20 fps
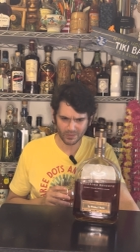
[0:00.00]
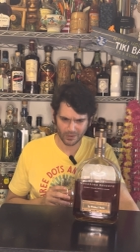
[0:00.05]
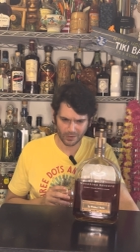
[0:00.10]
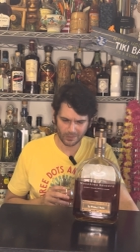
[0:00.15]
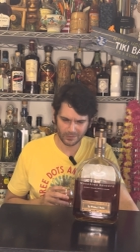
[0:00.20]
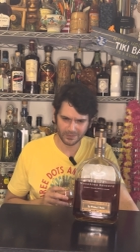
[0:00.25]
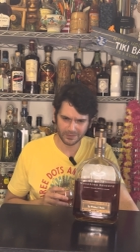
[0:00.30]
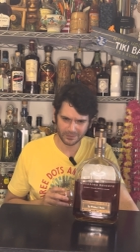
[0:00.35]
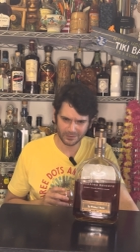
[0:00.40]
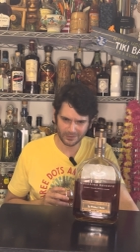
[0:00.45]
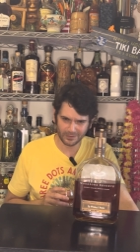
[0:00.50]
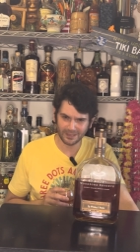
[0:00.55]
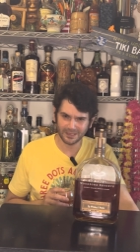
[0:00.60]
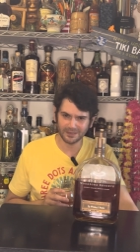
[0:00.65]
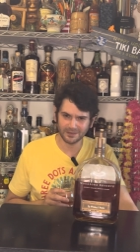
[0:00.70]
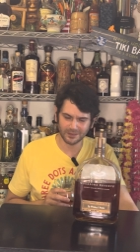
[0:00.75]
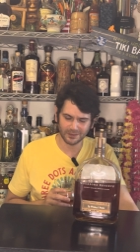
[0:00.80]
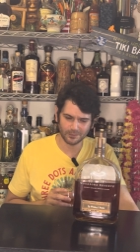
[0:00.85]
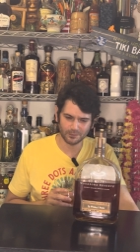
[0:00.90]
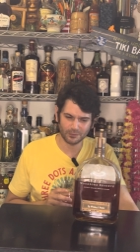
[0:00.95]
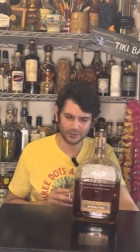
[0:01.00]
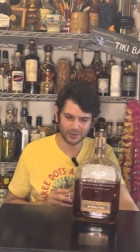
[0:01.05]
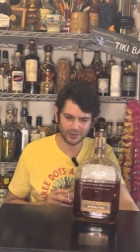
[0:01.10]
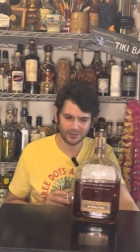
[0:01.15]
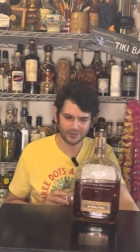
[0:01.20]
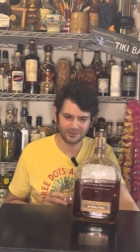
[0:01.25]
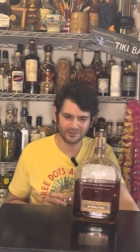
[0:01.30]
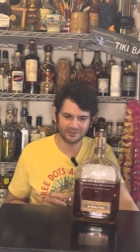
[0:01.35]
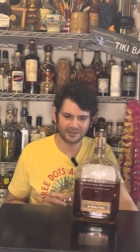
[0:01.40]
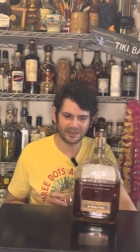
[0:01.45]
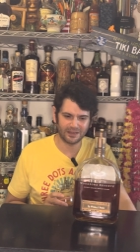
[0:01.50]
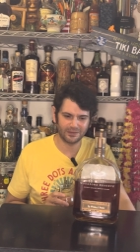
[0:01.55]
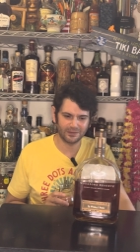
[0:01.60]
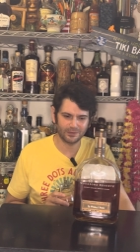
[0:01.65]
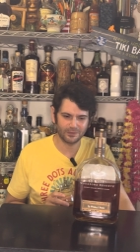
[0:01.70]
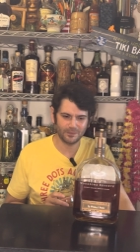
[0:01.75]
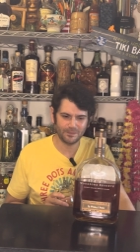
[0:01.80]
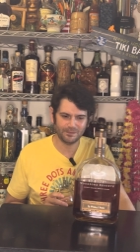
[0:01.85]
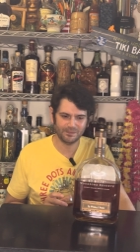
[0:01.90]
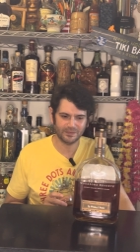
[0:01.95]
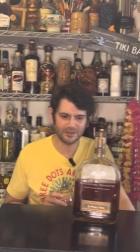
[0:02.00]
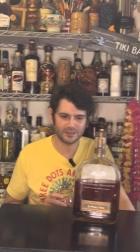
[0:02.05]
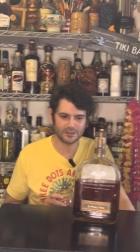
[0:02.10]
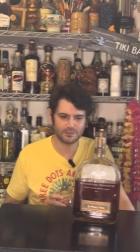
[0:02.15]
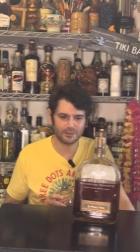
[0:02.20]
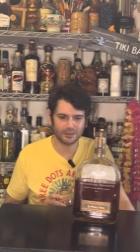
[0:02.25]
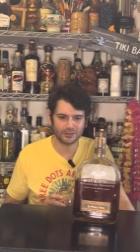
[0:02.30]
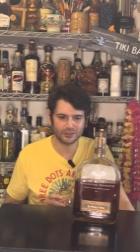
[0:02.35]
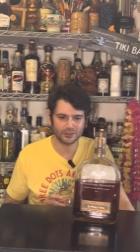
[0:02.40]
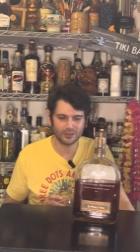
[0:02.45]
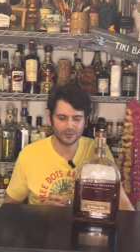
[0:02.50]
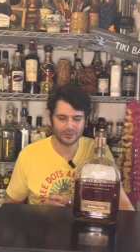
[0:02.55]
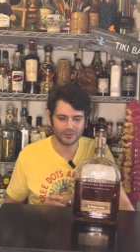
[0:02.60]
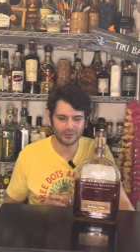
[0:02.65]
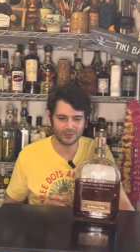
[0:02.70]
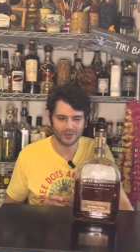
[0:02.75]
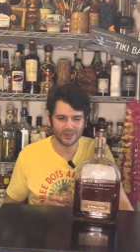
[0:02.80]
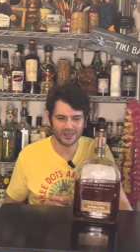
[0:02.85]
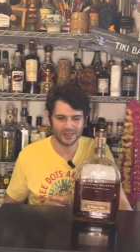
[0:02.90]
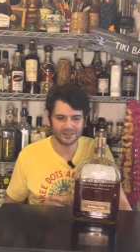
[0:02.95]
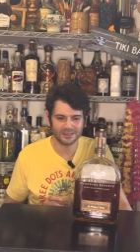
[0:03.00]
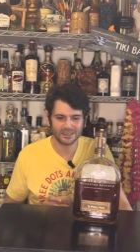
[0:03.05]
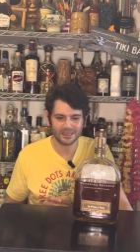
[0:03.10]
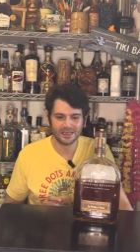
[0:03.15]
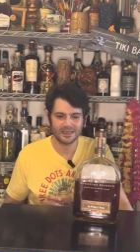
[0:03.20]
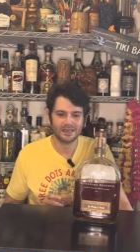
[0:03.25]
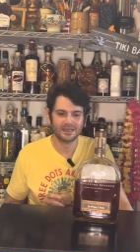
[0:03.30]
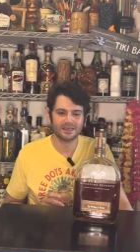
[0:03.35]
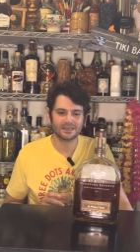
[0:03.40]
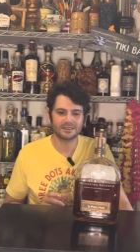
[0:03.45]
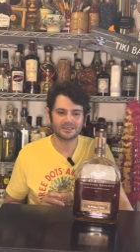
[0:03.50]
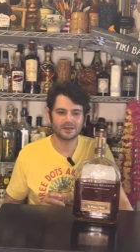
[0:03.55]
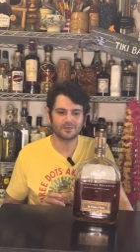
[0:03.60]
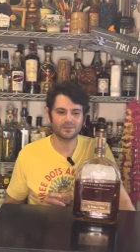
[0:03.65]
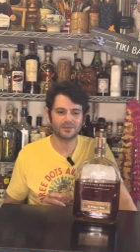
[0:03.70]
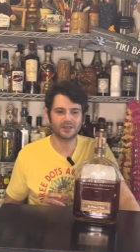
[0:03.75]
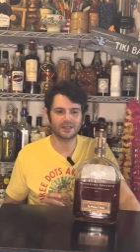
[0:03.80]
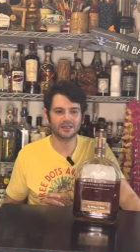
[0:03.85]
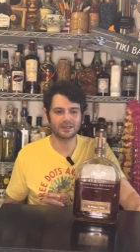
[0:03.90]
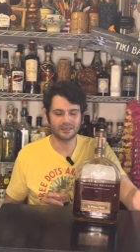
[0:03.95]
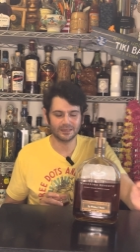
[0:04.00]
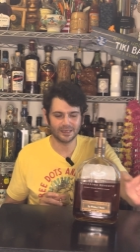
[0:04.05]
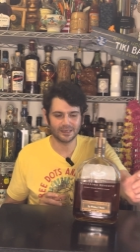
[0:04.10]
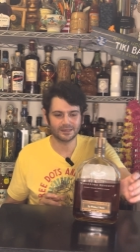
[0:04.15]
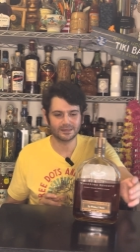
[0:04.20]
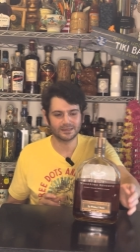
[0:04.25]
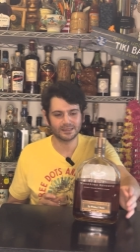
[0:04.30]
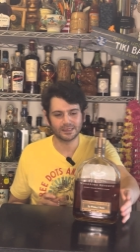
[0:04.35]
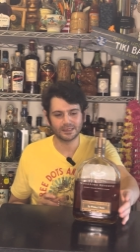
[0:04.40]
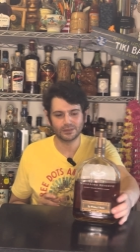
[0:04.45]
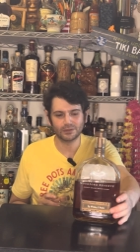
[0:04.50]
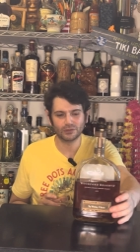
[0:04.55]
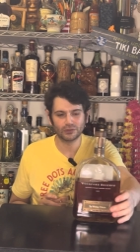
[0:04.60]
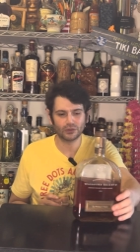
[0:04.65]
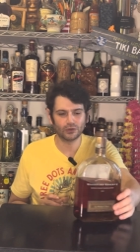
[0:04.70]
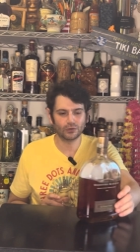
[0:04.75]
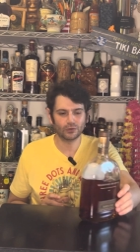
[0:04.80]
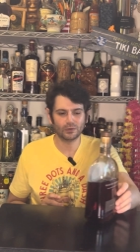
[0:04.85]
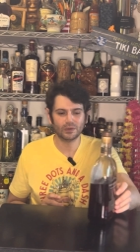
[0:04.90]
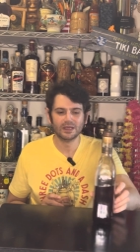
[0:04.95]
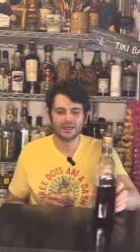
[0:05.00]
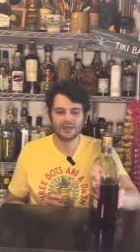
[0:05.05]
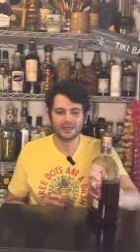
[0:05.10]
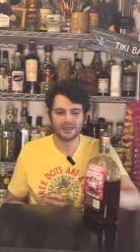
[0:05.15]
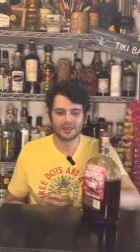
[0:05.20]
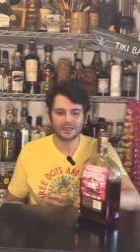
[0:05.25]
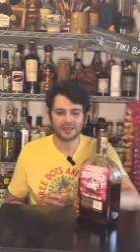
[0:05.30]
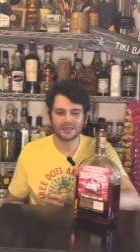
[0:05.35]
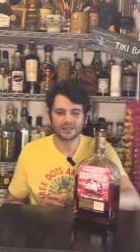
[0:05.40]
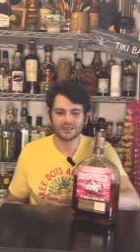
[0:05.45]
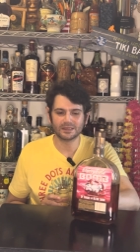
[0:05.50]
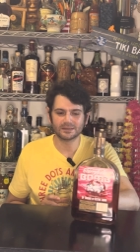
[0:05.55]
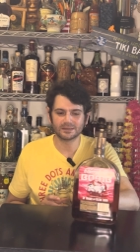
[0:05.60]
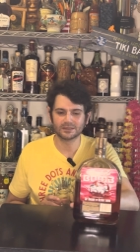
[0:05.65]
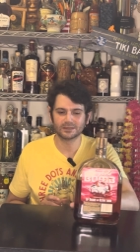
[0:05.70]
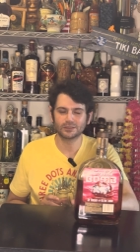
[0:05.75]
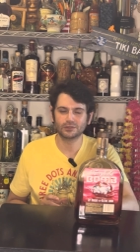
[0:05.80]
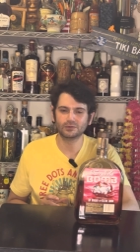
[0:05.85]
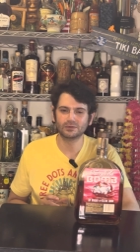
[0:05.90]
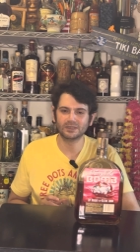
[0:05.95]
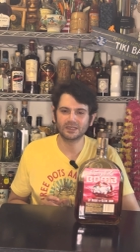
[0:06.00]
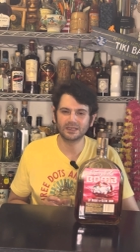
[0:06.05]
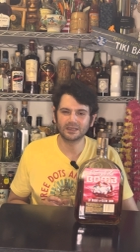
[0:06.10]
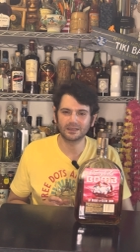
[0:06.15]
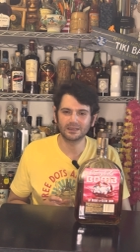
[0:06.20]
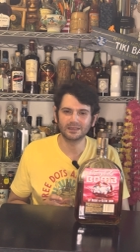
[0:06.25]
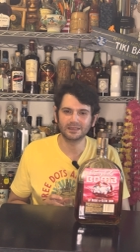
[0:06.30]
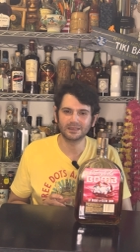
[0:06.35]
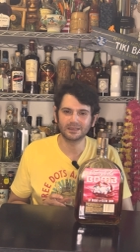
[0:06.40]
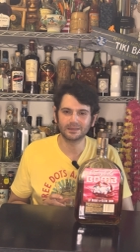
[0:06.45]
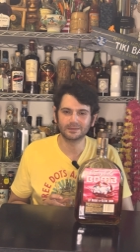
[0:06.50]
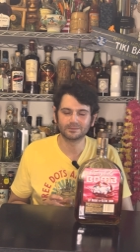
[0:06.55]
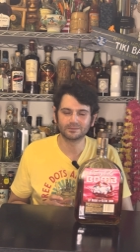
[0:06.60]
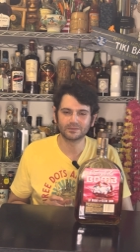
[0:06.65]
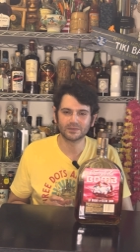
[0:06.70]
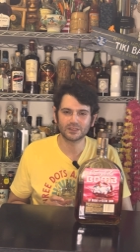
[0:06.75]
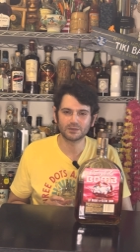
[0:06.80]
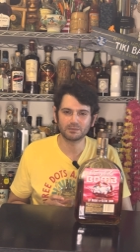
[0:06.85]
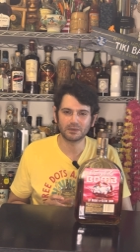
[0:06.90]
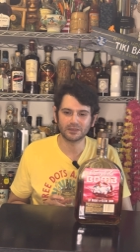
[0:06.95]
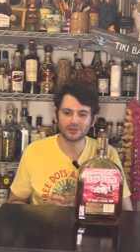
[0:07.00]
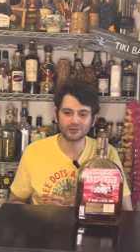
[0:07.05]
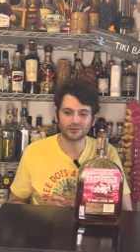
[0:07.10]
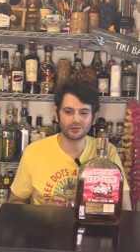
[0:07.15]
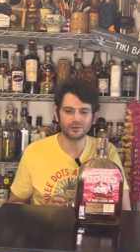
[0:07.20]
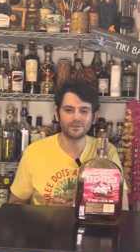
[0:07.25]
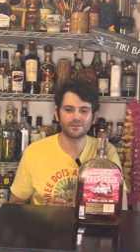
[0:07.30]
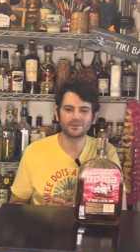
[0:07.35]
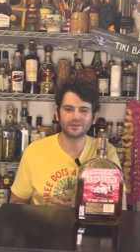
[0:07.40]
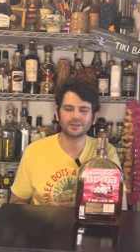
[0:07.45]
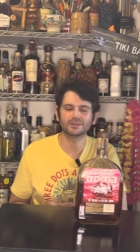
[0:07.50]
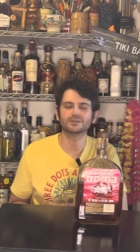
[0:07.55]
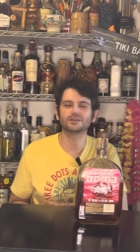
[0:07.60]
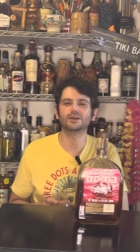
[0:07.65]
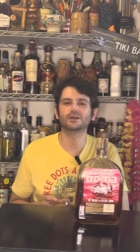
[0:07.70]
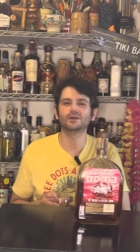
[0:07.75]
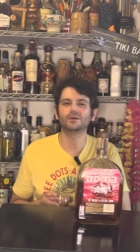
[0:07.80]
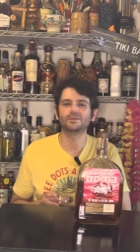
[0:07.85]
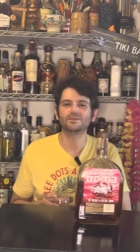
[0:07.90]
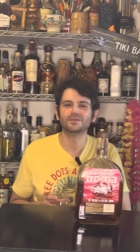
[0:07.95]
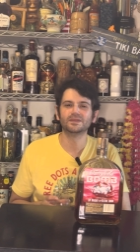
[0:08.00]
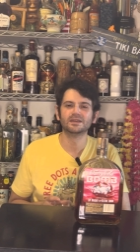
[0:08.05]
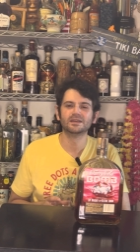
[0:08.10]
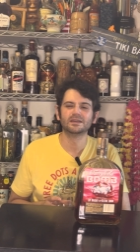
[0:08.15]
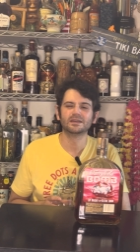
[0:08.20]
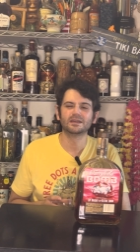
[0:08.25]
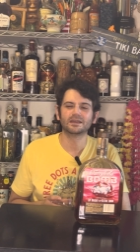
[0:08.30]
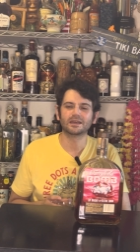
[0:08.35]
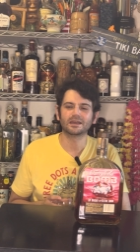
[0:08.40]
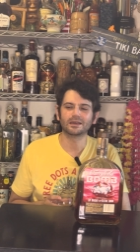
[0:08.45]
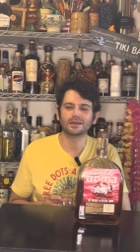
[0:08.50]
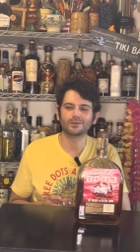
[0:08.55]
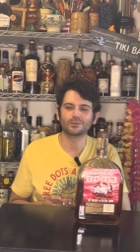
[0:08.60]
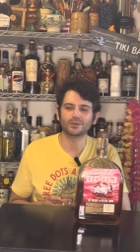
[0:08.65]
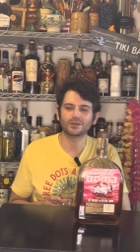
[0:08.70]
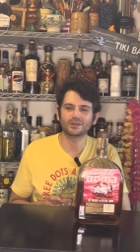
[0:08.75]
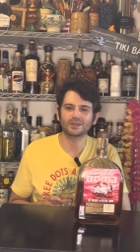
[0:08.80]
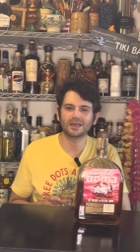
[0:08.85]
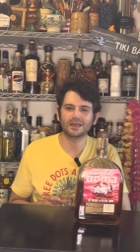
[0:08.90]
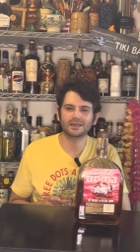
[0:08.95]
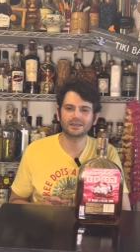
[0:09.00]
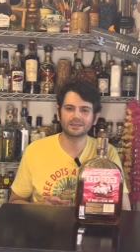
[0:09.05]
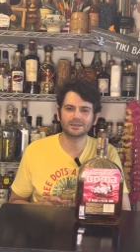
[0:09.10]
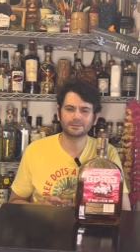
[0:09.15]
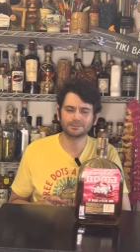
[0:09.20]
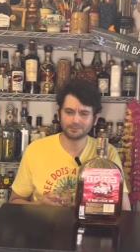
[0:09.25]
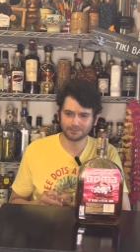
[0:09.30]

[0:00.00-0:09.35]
all in all, I think a pretty good value, especially when you get something that is uniquely special. So with that,